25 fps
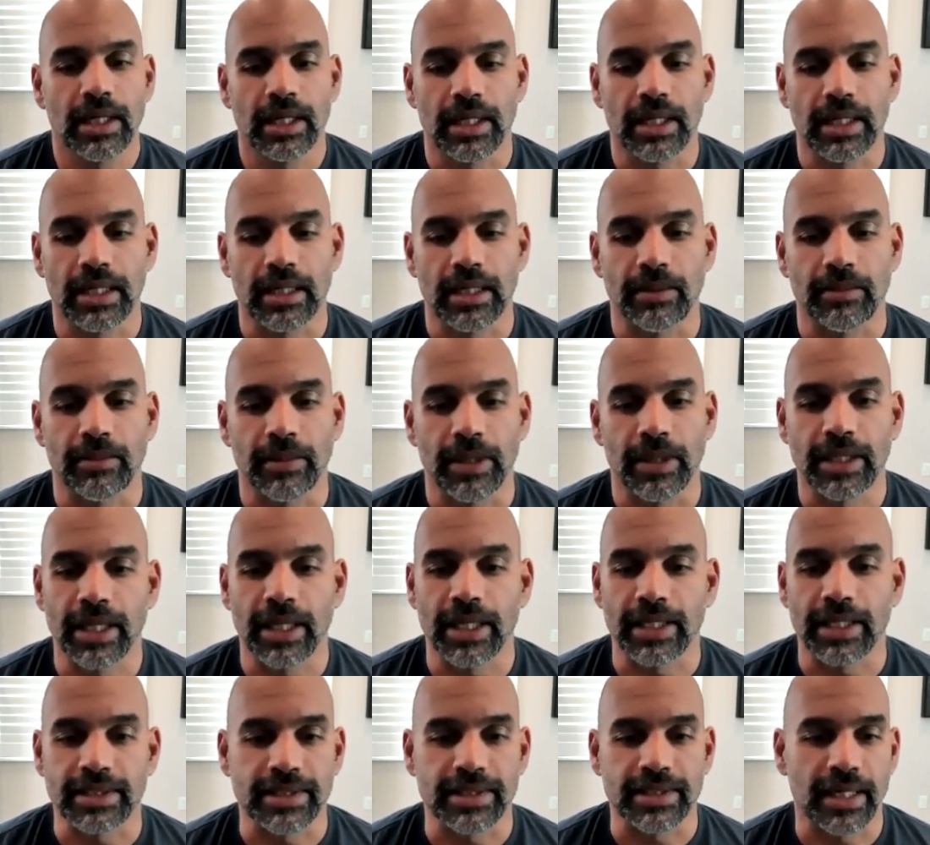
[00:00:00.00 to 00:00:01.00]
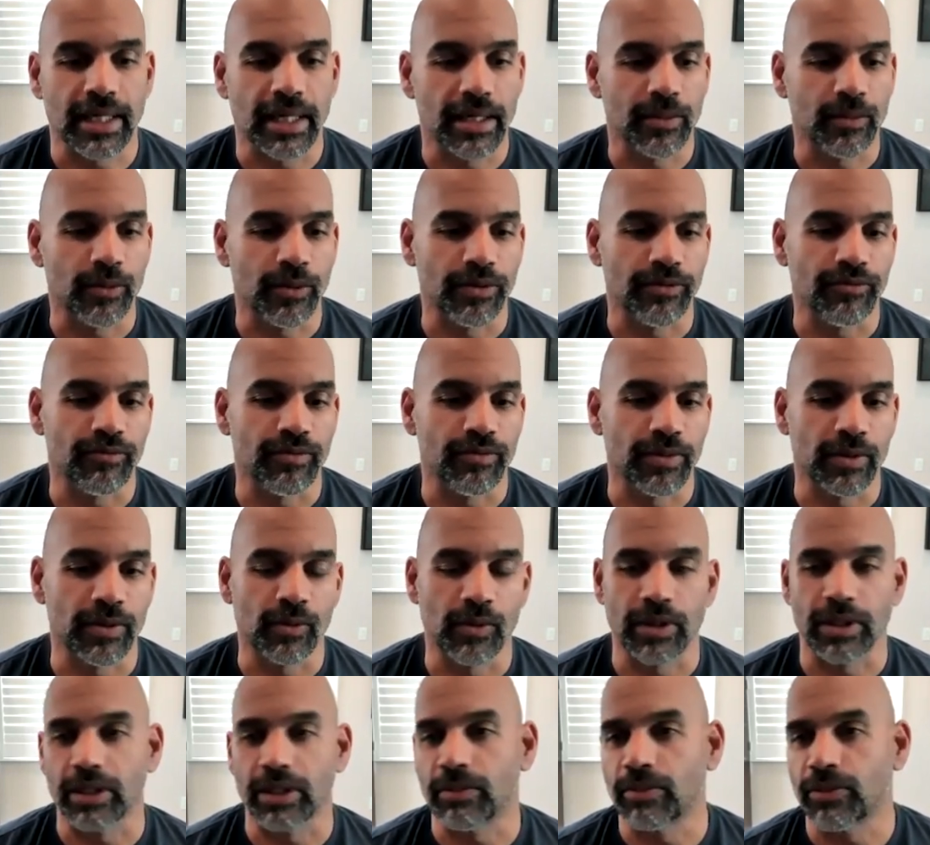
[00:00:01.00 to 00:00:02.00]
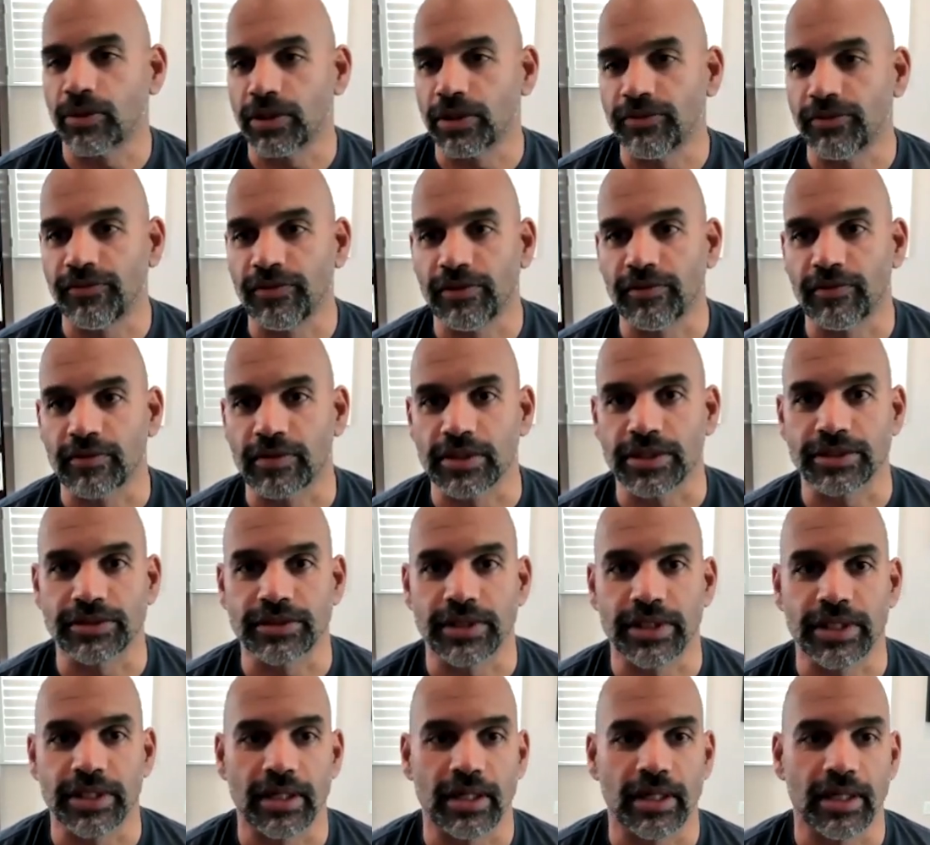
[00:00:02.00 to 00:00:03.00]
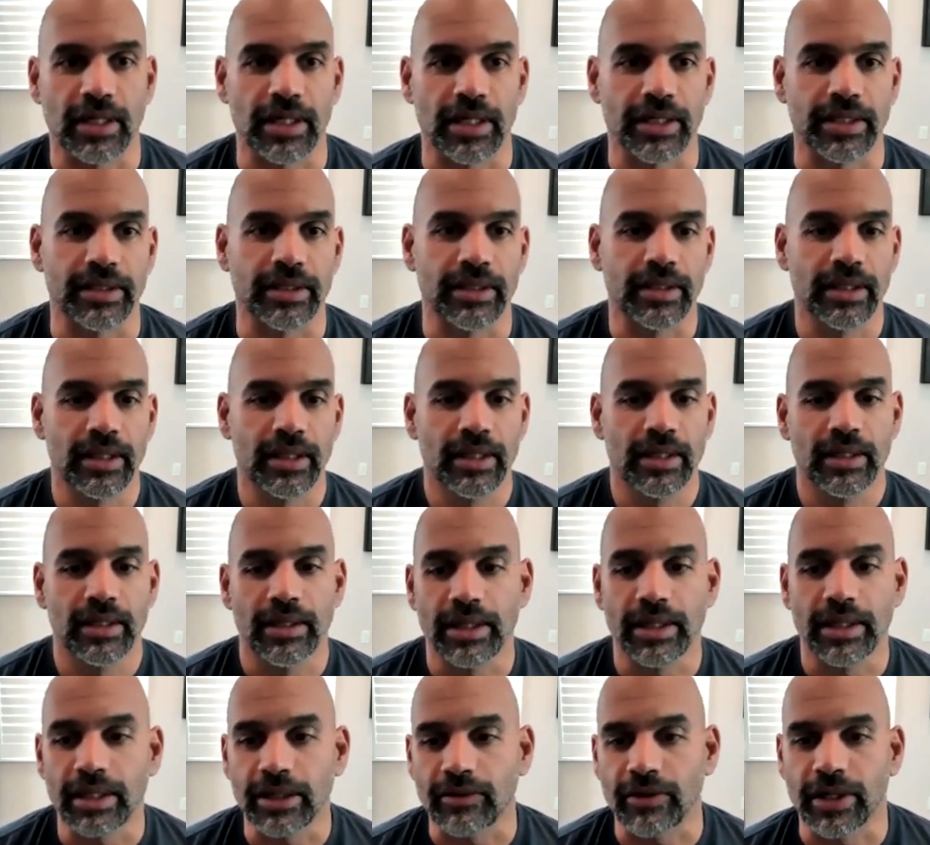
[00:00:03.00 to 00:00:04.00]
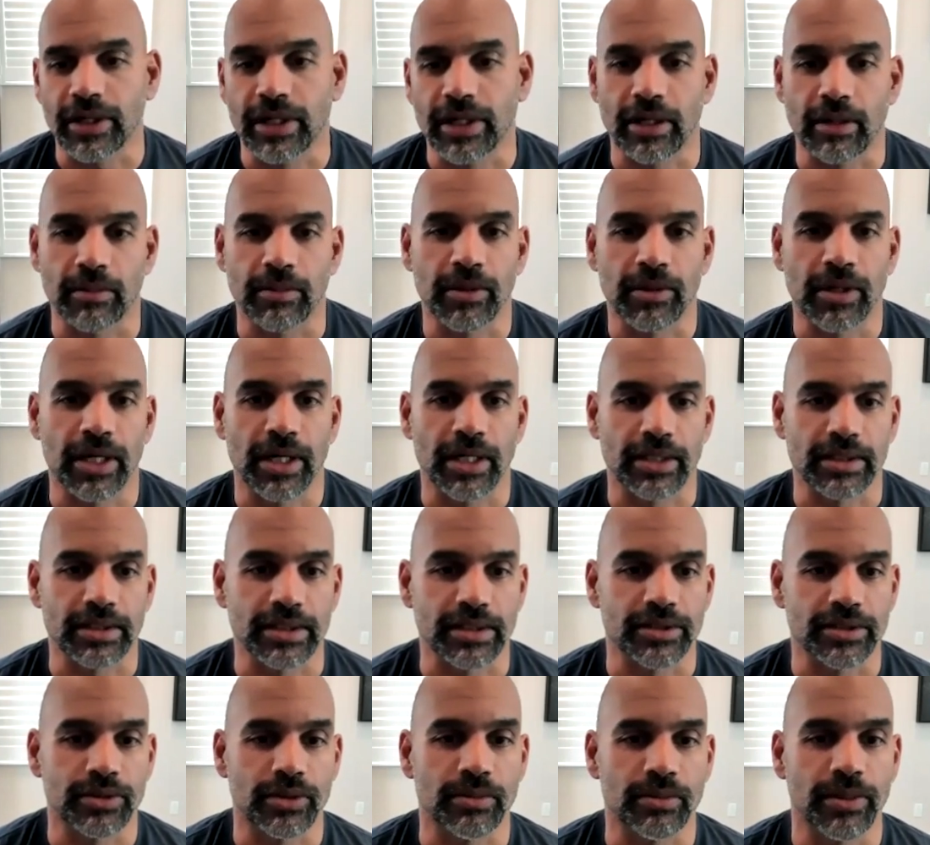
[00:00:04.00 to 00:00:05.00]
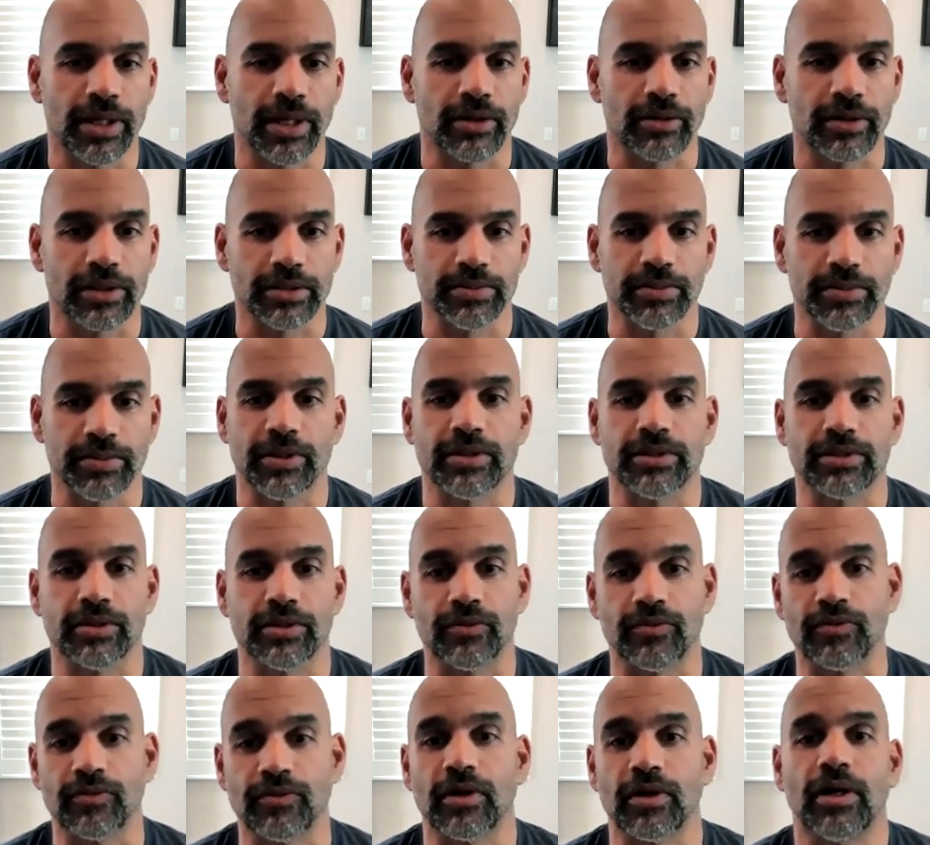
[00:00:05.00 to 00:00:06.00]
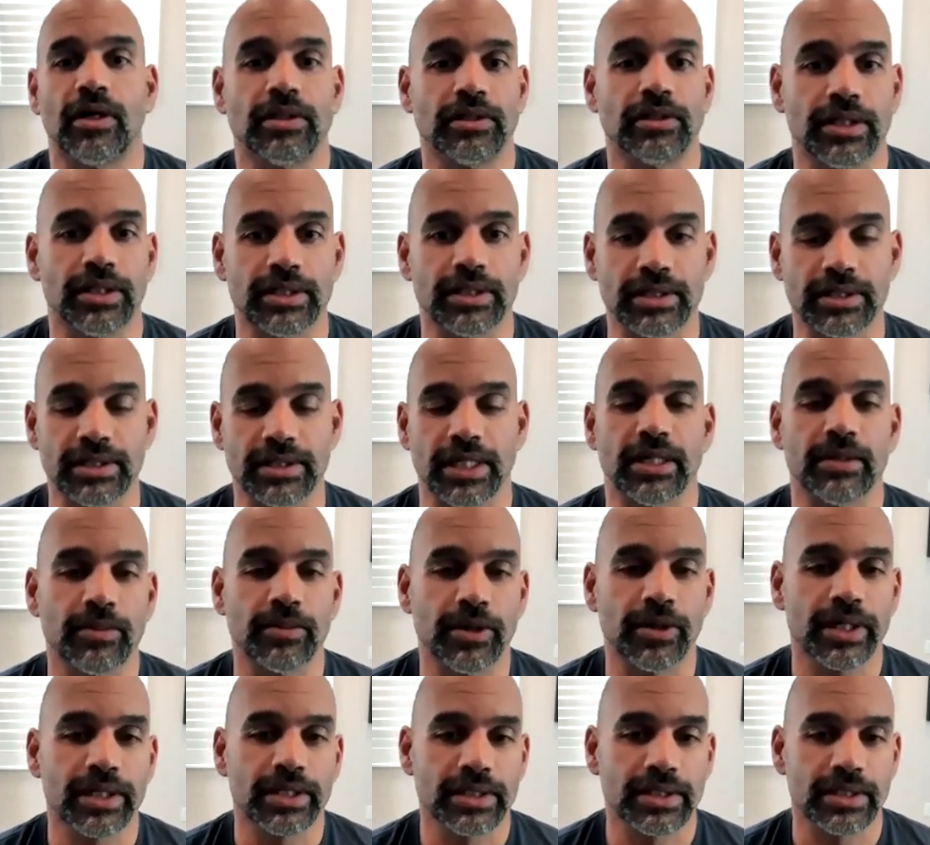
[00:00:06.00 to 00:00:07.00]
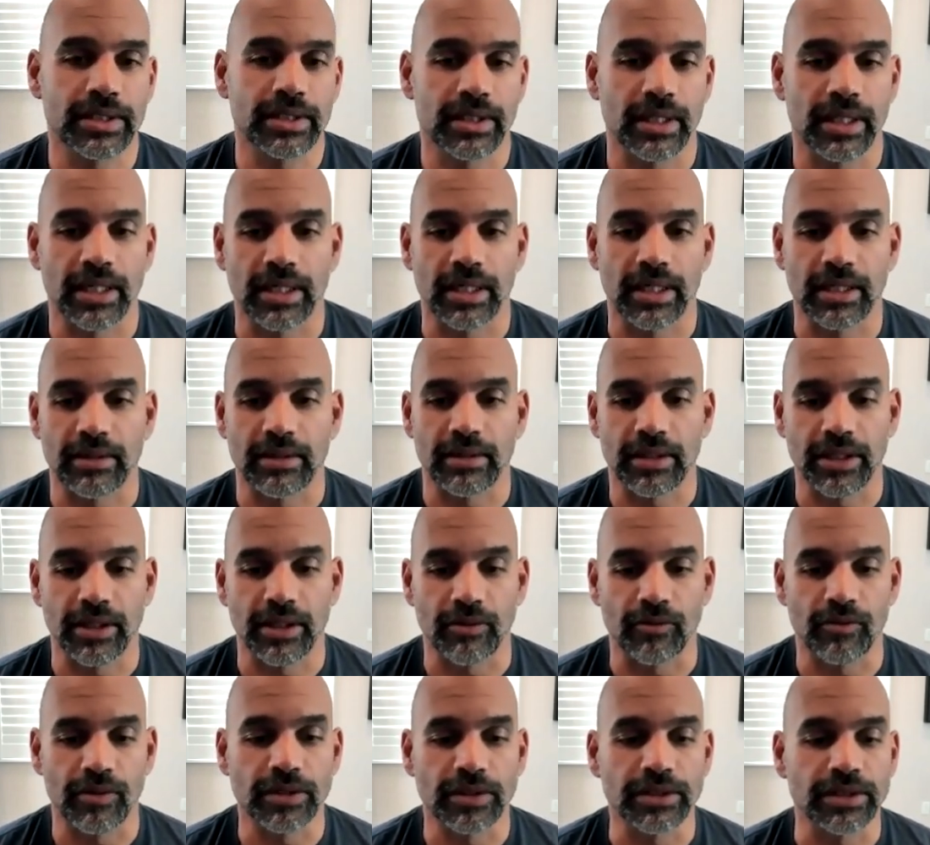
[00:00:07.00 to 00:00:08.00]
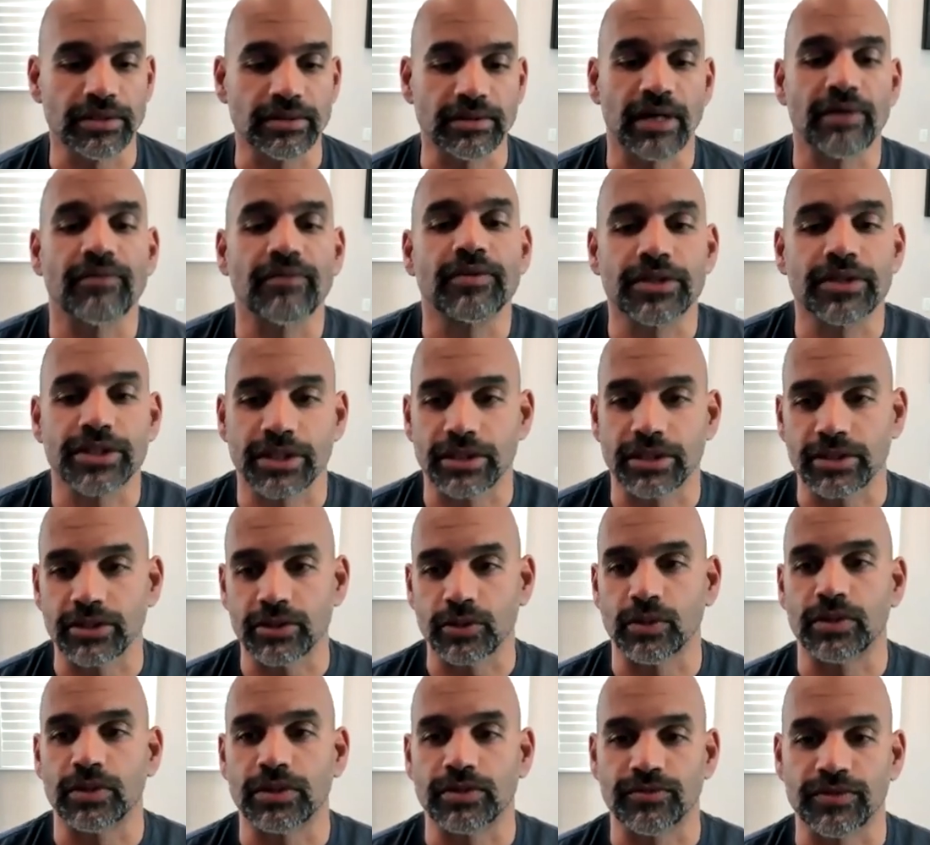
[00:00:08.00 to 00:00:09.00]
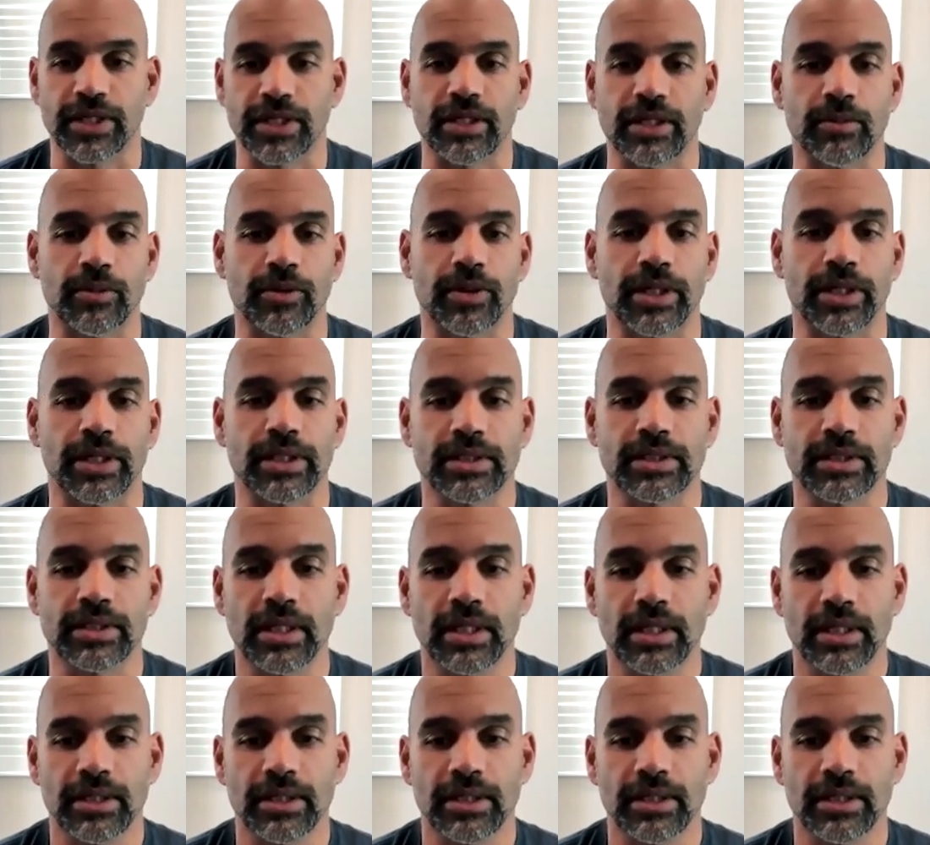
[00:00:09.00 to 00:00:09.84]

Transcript: Um, in that time, we've been working pretty feverishly on integrating our products into a better experience overall into Databricks, and you know, really leveraging the tools of Databricks